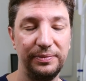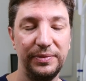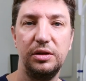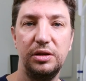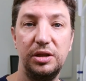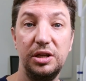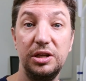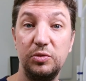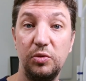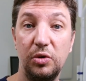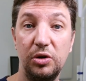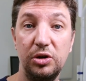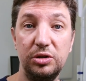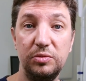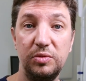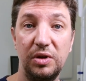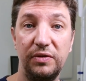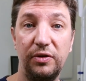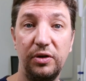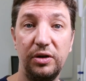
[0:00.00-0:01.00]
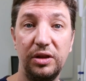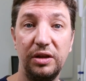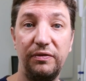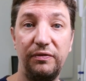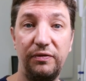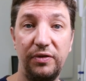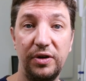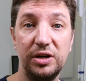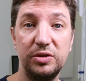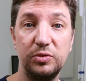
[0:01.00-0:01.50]
This was before the
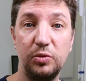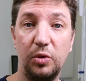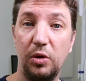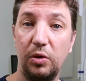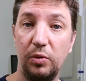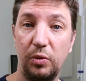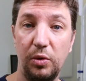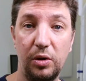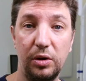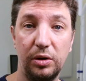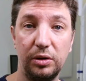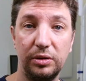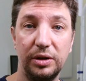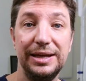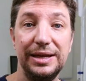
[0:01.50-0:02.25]
First World War.